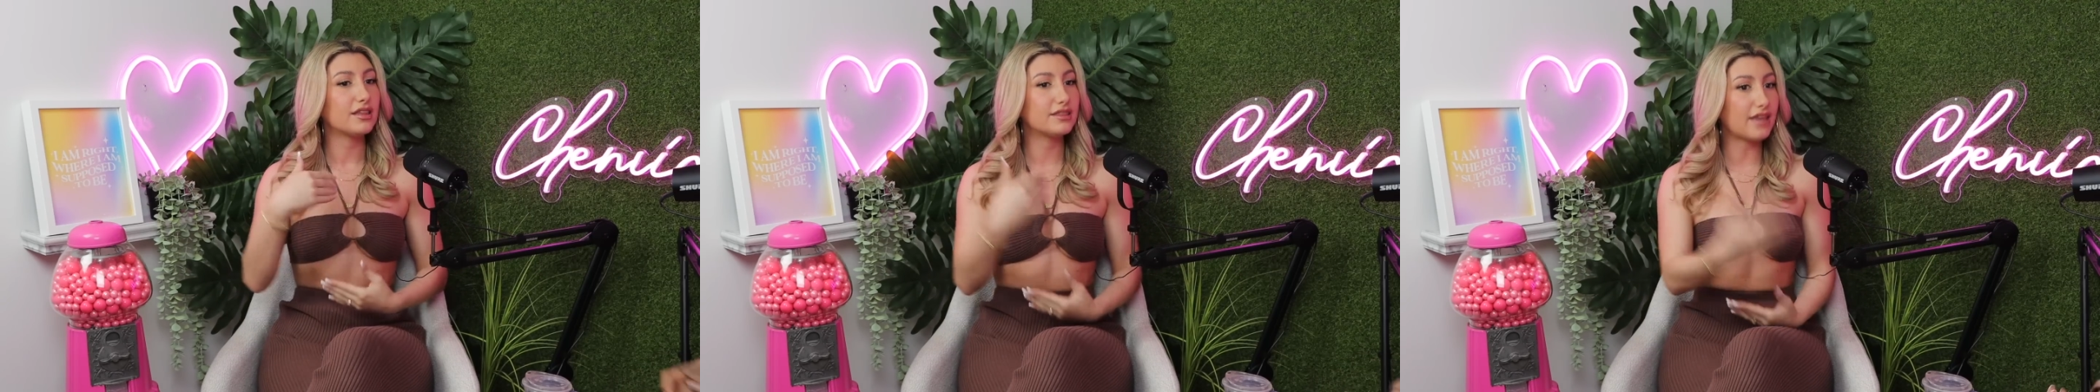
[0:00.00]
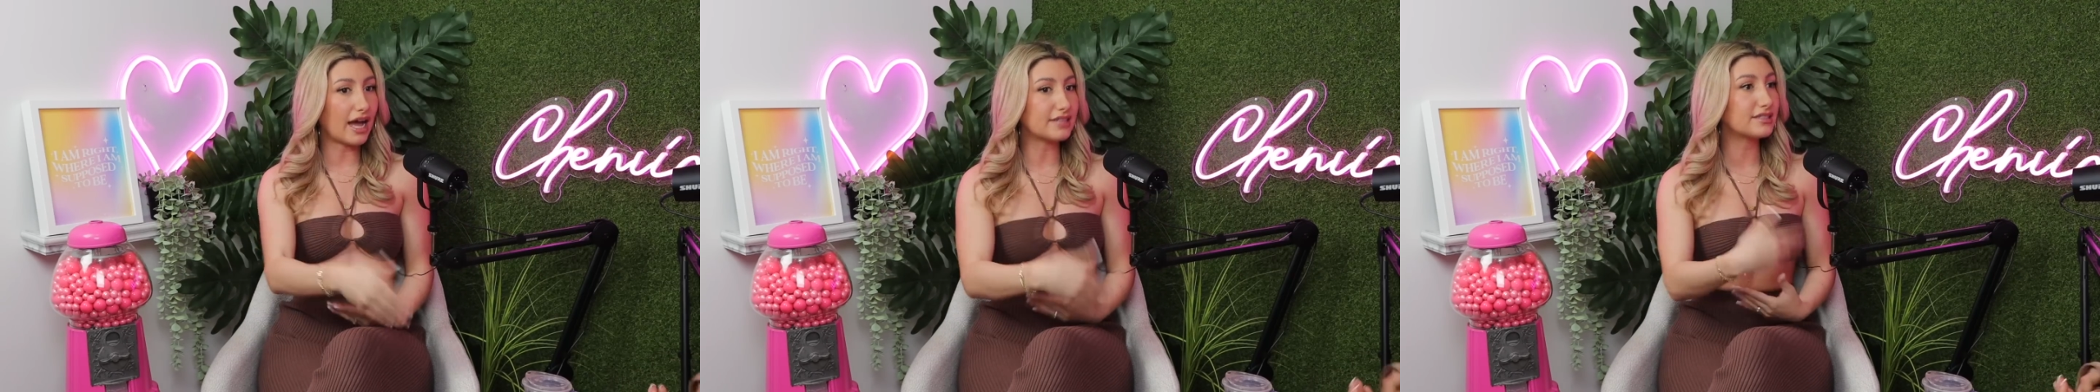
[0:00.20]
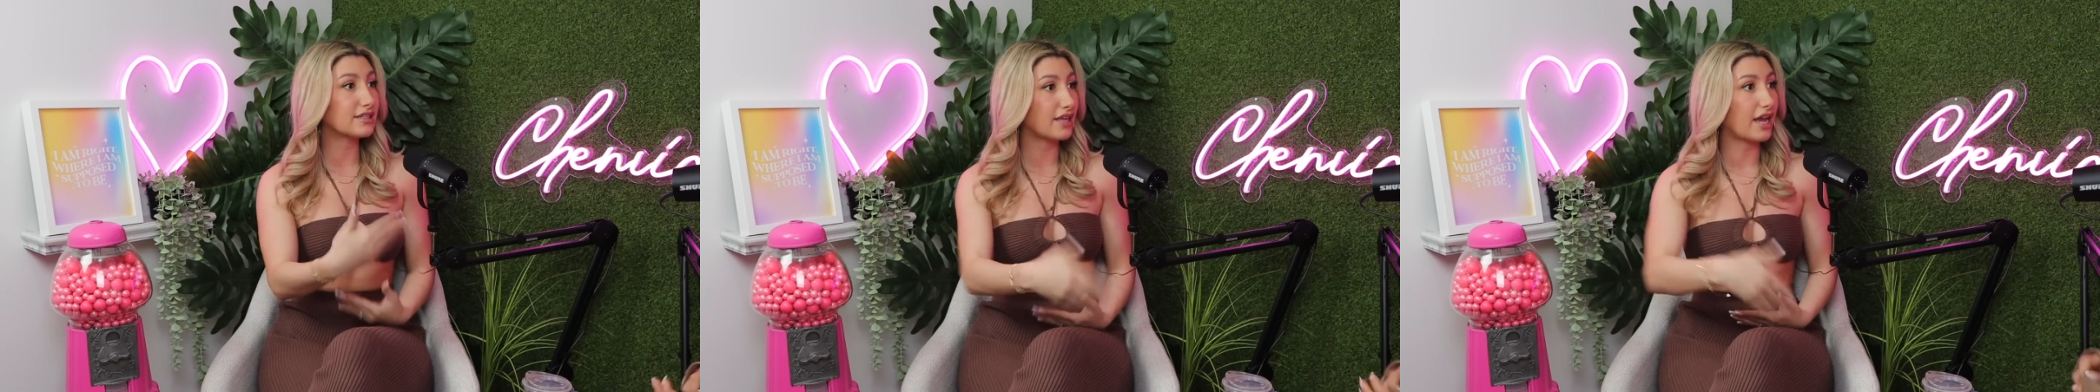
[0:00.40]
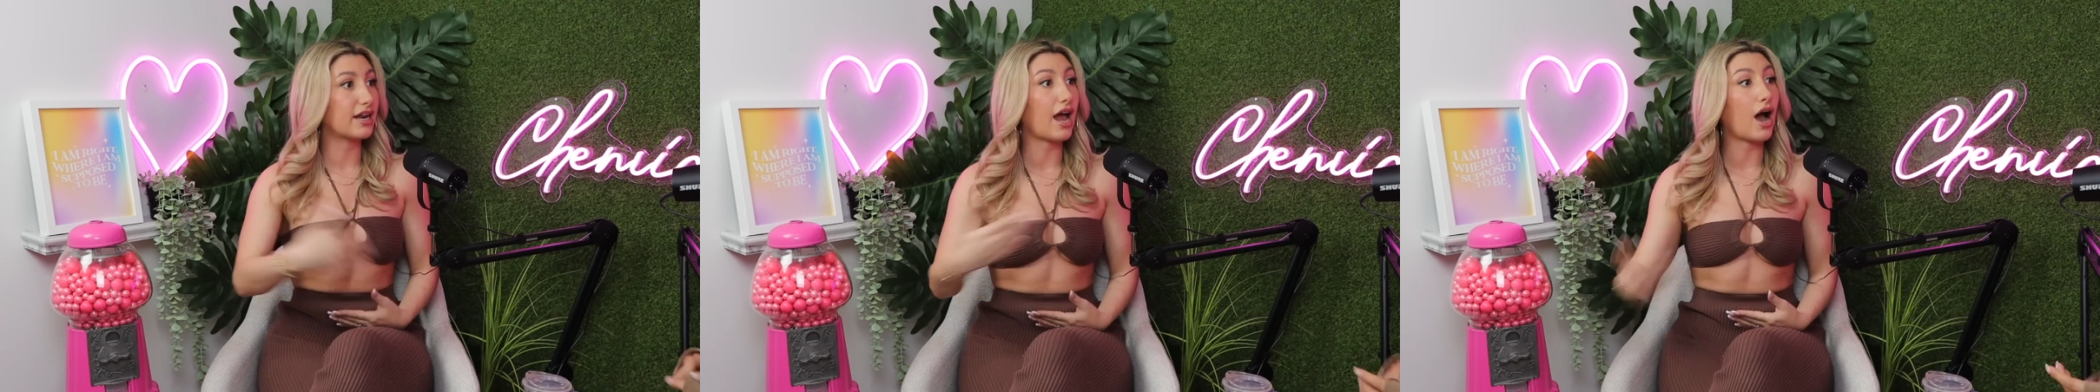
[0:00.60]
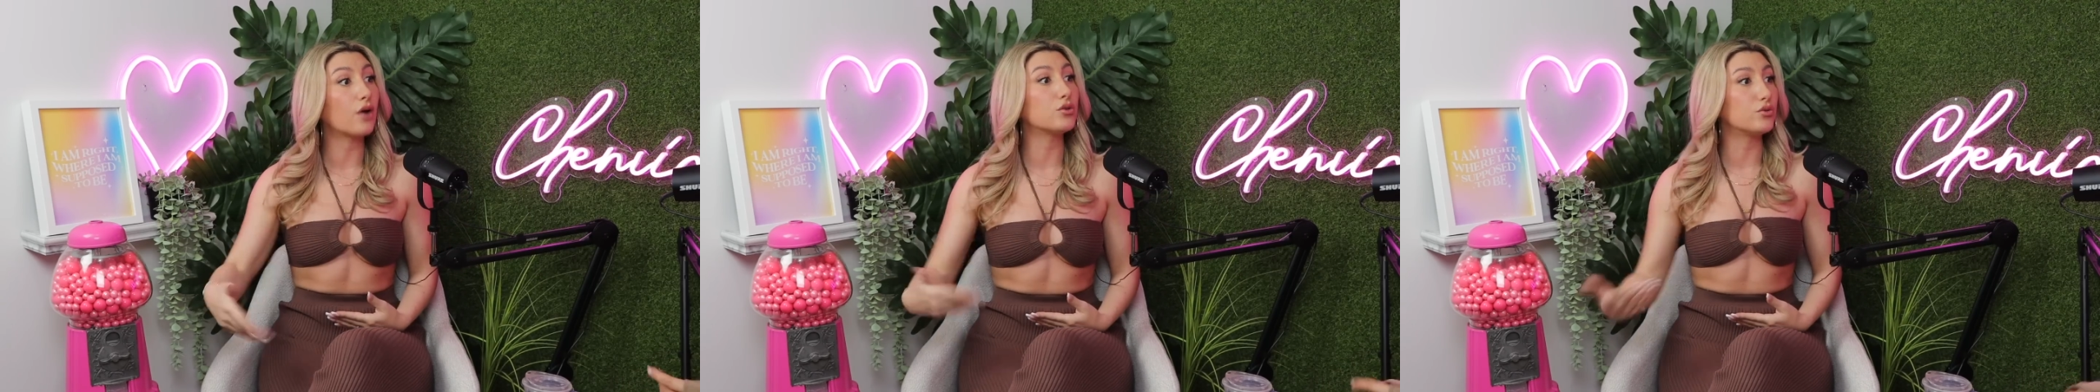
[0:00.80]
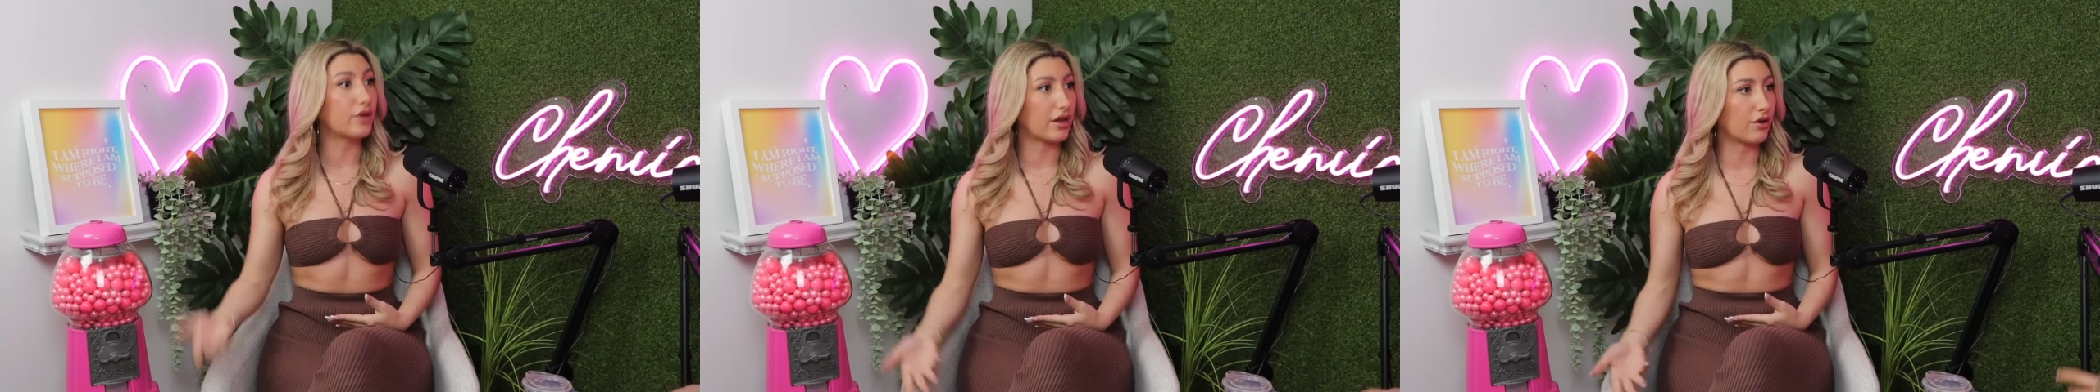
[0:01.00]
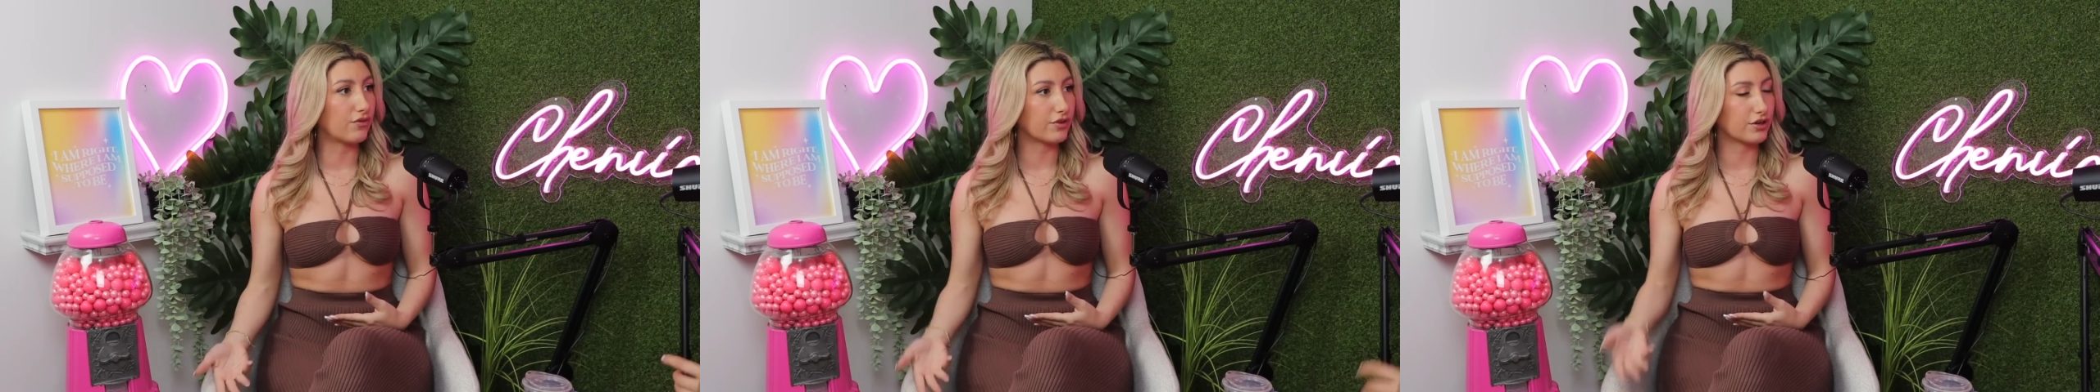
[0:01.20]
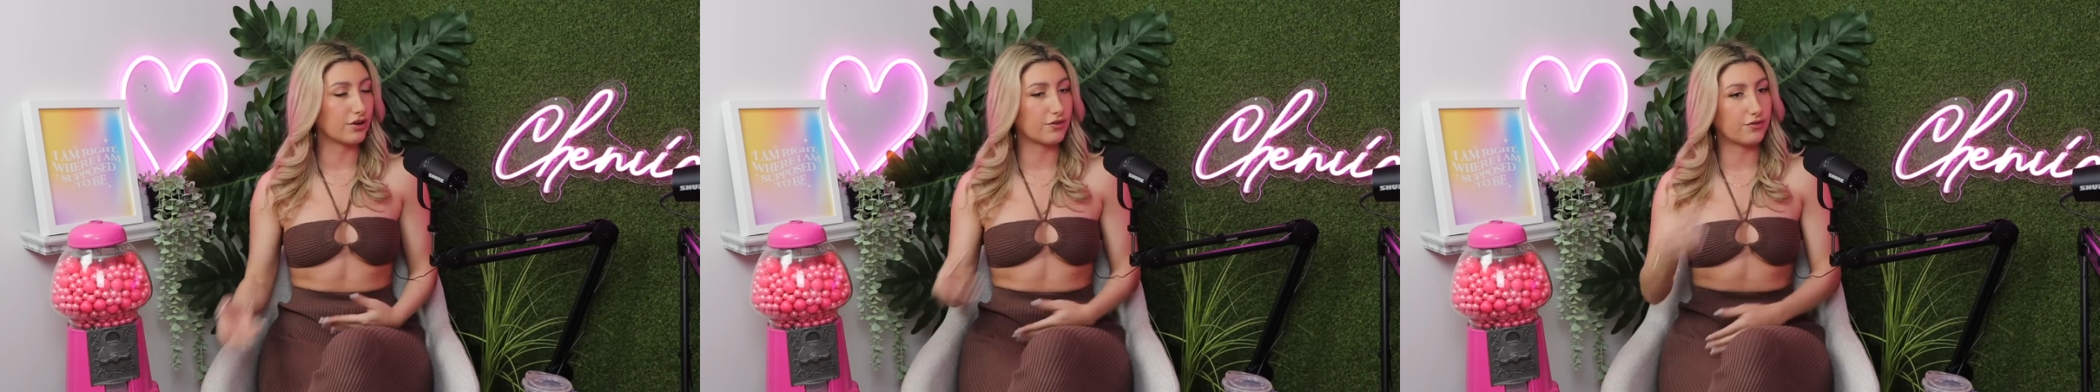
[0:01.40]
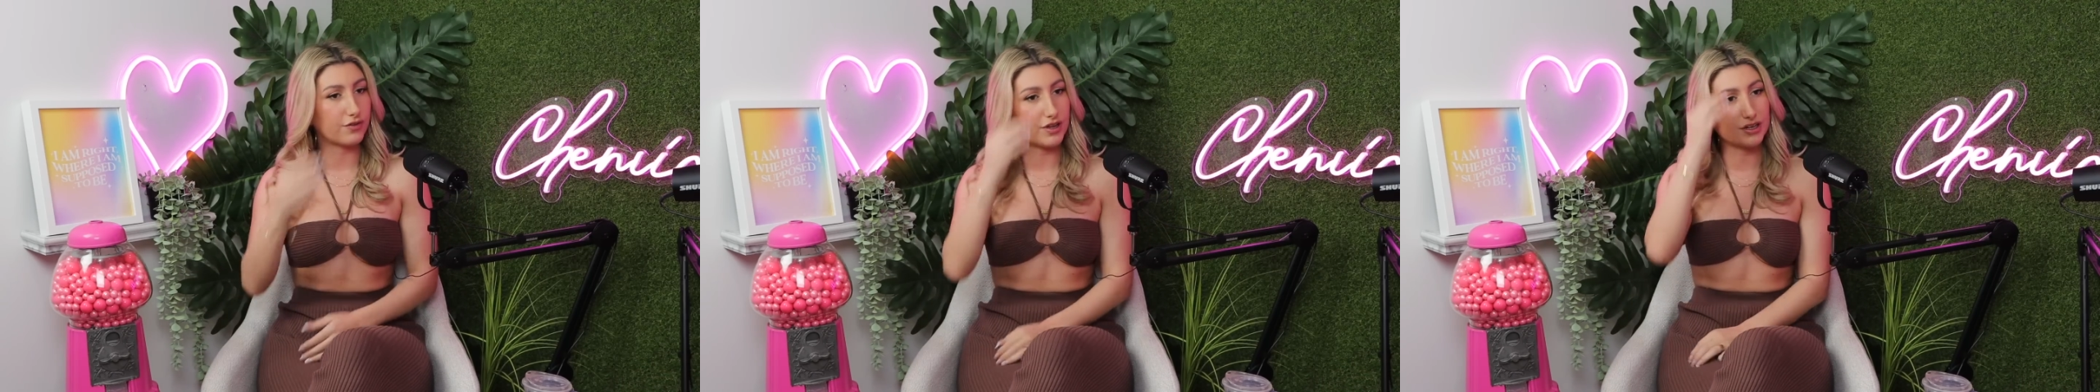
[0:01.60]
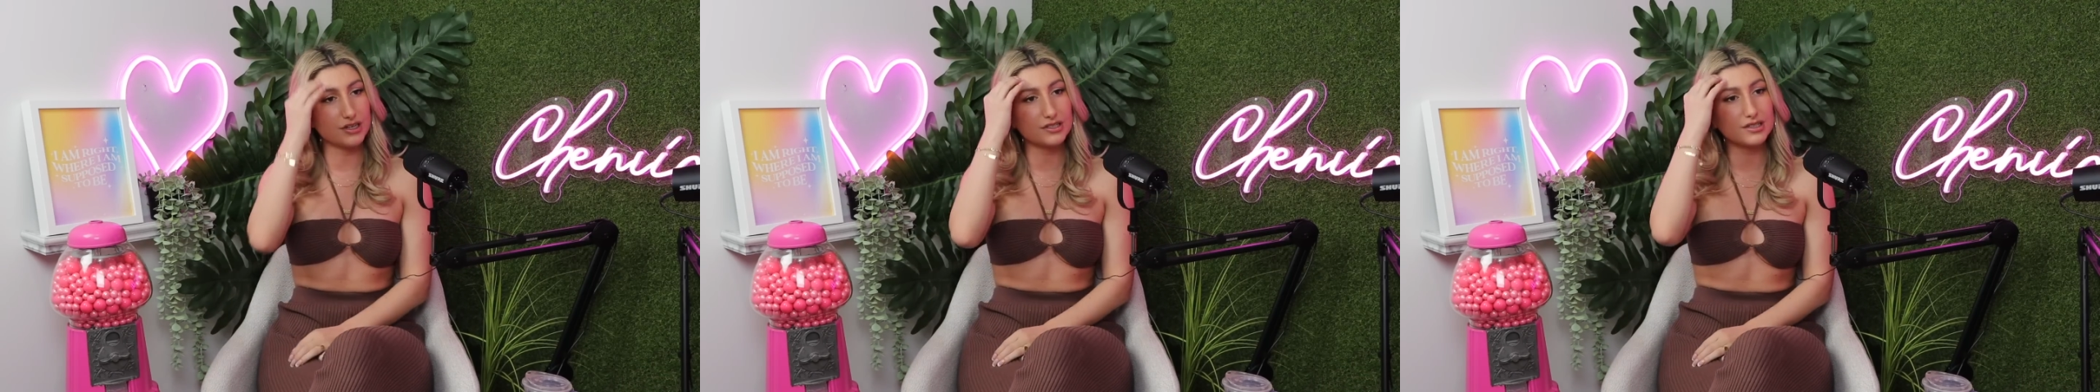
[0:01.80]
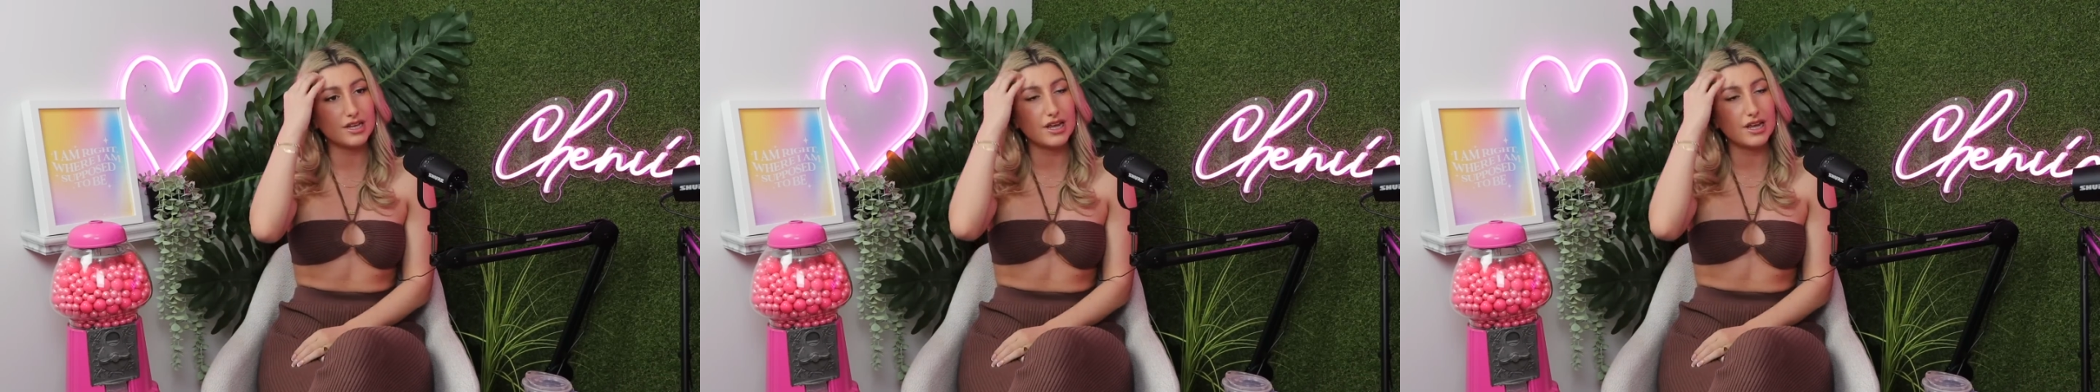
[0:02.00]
that's again how you get over your fears.